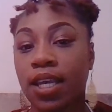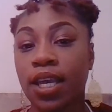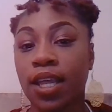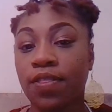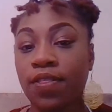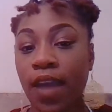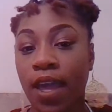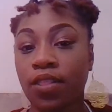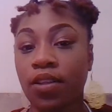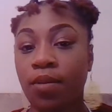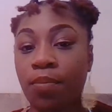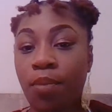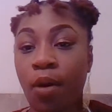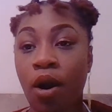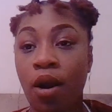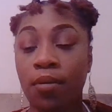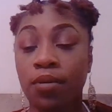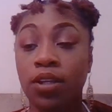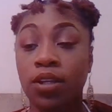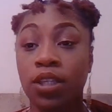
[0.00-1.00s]
in that
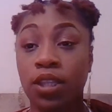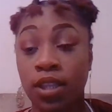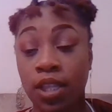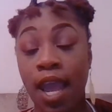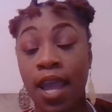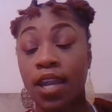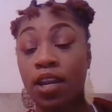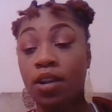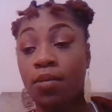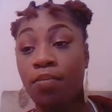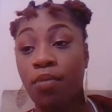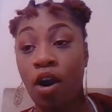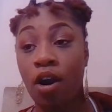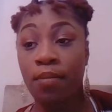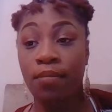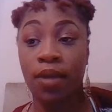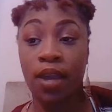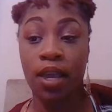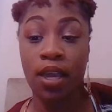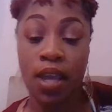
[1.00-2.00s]

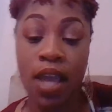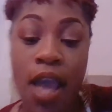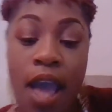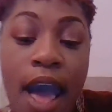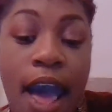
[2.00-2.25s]
department.